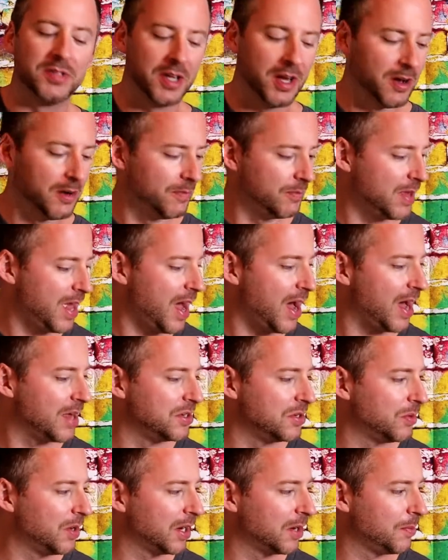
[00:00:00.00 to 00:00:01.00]
So yeah, I
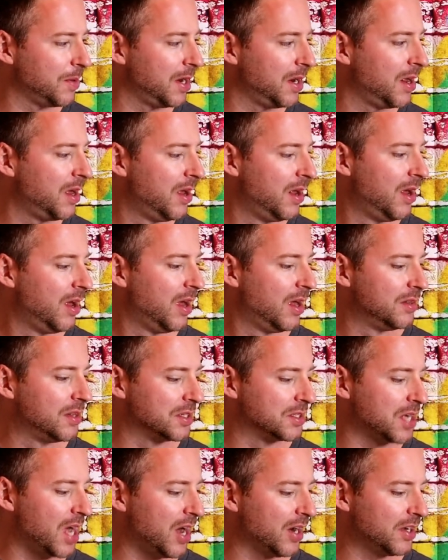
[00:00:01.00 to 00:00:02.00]
do recommend the
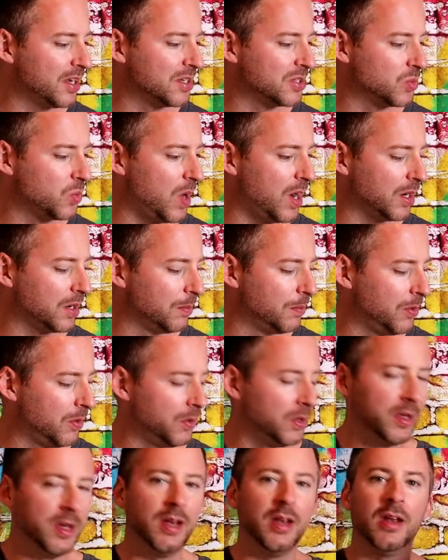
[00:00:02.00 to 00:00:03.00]
Takis
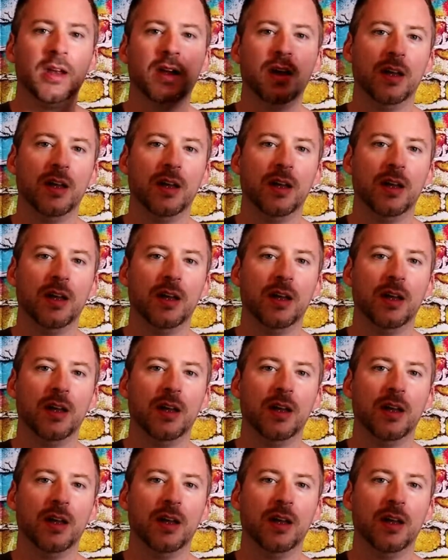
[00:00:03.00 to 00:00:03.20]
guacamole.